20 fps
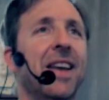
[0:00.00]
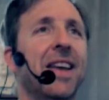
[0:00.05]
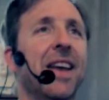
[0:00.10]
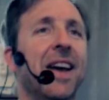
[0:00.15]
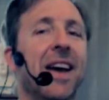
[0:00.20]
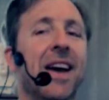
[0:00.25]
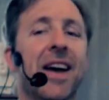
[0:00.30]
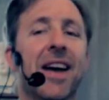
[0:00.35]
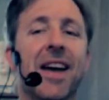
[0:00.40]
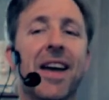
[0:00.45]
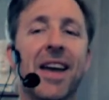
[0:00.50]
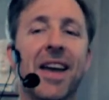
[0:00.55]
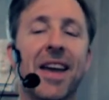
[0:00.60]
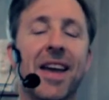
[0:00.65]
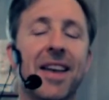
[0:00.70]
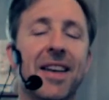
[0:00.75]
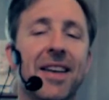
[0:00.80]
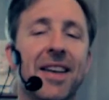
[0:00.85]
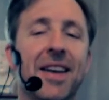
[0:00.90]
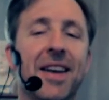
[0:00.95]
Yeah,
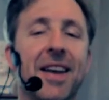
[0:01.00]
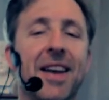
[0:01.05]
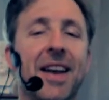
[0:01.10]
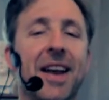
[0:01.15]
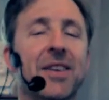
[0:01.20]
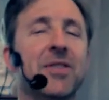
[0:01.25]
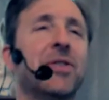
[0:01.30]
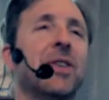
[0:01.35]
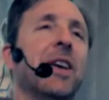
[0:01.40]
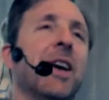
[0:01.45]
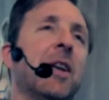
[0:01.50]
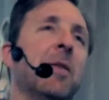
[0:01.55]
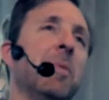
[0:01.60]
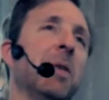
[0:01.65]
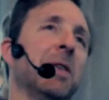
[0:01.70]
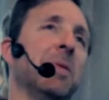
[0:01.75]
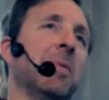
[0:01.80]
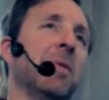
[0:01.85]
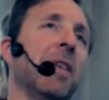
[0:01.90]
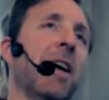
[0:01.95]
and it actually kind of
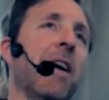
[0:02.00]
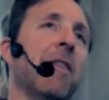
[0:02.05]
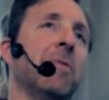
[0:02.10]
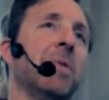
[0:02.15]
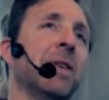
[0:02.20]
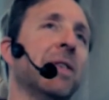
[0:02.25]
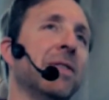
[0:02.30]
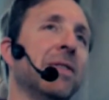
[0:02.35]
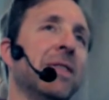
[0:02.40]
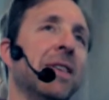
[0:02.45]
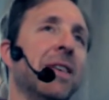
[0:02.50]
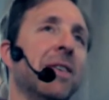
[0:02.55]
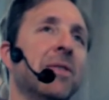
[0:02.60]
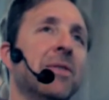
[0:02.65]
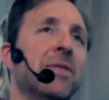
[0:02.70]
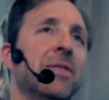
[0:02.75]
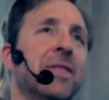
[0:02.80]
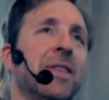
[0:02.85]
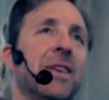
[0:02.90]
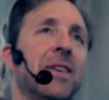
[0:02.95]
makes me laugh because
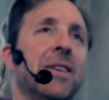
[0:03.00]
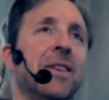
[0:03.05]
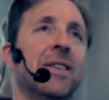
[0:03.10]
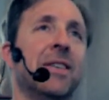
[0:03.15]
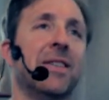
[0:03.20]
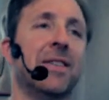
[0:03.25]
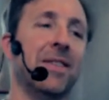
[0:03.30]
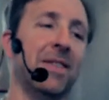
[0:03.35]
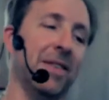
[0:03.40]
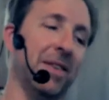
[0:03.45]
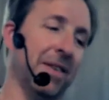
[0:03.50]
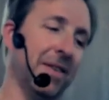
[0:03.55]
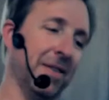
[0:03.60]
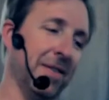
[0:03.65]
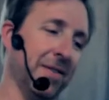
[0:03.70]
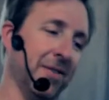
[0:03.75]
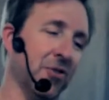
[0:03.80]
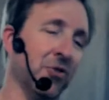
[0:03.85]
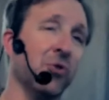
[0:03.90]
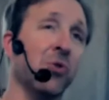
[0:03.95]
here's
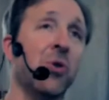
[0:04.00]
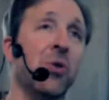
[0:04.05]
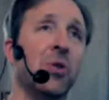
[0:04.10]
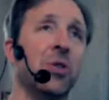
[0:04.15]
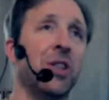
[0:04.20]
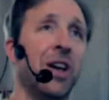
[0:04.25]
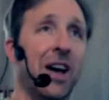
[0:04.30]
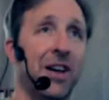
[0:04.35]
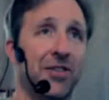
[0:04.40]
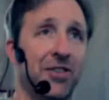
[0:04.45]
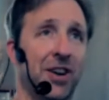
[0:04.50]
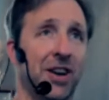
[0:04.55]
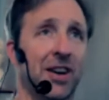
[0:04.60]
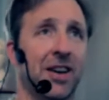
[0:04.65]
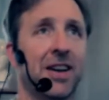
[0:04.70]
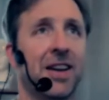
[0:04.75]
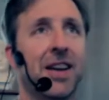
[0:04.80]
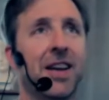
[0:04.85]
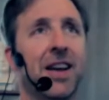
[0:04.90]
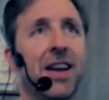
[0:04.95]
the troll
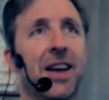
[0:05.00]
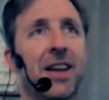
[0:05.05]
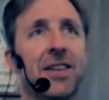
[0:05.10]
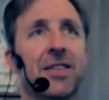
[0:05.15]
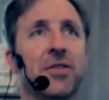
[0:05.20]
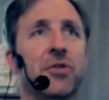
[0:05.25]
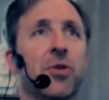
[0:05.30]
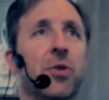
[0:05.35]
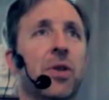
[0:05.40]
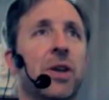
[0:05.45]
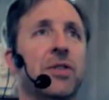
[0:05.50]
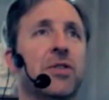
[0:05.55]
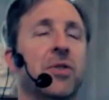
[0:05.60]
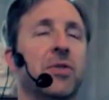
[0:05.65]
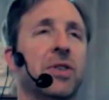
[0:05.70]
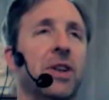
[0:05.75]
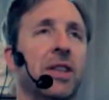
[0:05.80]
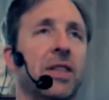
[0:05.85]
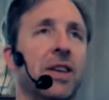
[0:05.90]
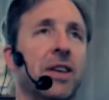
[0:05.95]
logic, and the troll logic
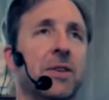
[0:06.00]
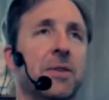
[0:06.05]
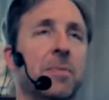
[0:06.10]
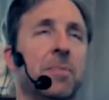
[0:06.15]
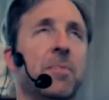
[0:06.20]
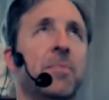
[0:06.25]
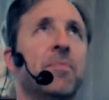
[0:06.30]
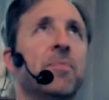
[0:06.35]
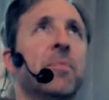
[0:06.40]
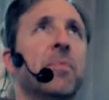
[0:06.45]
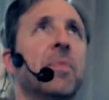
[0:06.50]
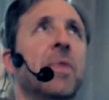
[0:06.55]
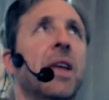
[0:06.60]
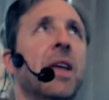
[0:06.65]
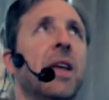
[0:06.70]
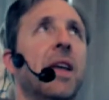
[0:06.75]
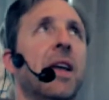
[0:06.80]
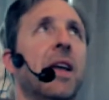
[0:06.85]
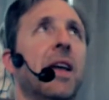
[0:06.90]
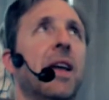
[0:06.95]
goes like this:
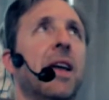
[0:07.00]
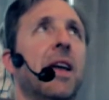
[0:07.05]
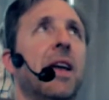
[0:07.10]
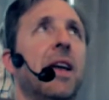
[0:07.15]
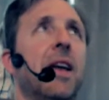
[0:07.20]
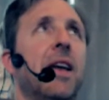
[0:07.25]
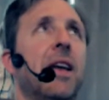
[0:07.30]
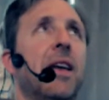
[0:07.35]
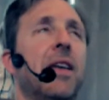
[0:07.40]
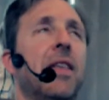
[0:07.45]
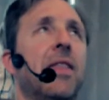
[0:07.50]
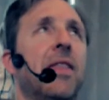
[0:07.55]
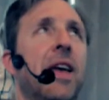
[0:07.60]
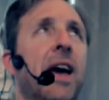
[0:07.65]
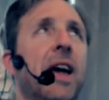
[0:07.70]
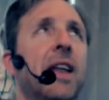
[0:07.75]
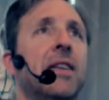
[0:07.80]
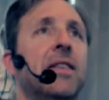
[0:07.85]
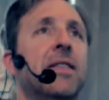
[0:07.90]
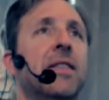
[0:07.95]

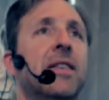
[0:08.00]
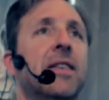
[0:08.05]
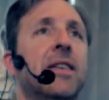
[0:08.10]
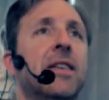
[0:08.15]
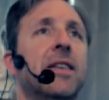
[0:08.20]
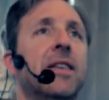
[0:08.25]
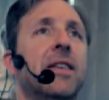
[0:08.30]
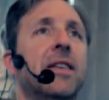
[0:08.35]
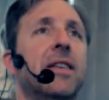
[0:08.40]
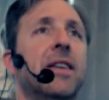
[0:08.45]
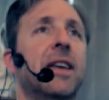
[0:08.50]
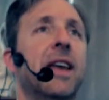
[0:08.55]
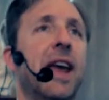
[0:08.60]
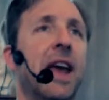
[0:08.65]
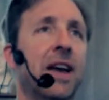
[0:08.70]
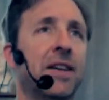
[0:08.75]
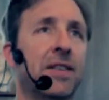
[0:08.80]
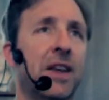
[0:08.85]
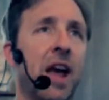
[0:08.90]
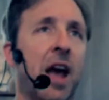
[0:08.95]
that
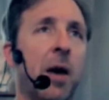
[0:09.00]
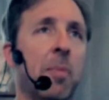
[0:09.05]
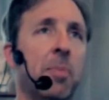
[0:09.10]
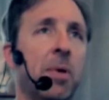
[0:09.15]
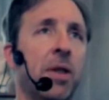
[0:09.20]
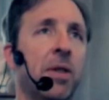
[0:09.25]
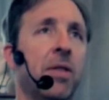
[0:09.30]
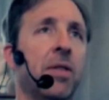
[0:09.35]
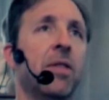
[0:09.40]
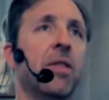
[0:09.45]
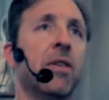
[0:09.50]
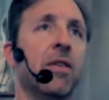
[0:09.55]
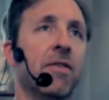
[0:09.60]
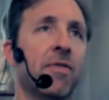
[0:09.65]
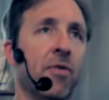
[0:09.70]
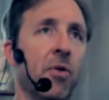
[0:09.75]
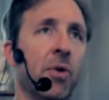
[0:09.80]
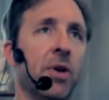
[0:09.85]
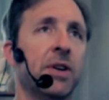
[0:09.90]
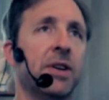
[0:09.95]
can't happen,
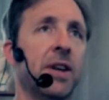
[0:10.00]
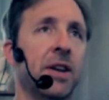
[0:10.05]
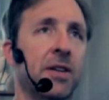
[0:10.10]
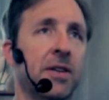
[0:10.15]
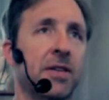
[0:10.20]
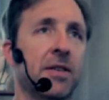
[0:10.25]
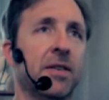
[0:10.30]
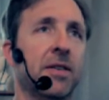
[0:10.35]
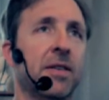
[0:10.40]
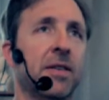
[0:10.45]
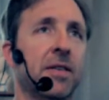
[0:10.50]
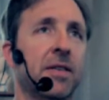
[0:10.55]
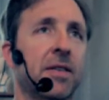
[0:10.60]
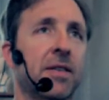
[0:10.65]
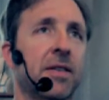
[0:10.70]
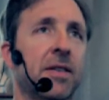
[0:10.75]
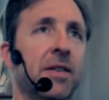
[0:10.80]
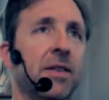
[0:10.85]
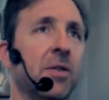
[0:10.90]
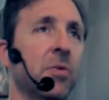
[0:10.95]
therefore it didn't.
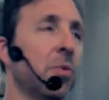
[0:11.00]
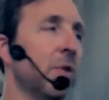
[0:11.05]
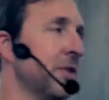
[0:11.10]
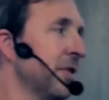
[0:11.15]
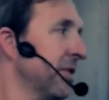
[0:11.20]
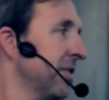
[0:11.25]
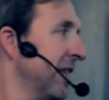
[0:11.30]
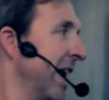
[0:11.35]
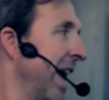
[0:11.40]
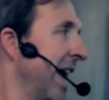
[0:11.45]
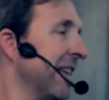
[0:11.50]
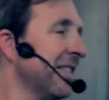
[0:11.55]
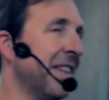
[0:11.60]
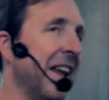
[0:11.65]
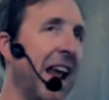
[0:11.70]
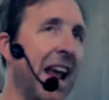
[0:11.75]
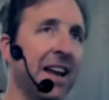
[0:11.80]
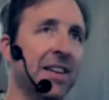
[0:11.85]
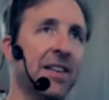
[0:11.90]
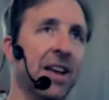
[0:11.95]
Which is as
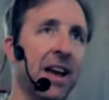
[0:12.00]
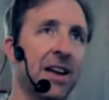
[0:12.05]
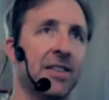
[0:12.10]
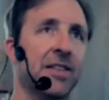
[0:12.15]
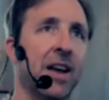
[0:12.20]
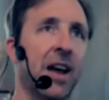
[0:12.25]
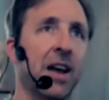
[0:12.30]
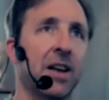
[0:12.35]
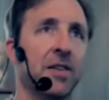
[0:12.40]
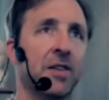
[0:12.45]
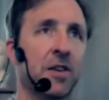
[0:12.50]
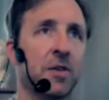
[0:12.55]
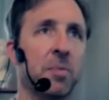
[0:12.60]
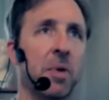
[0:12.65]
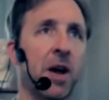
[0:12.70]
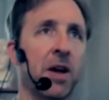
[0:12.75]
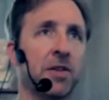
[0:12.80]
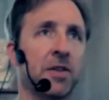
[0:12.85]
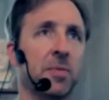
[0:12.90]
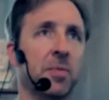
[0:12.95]
anti-science as
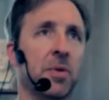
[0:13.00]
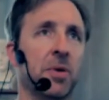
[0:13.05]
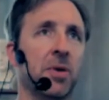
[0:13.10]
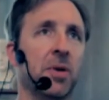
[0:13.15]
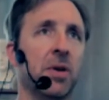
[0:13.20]
possible.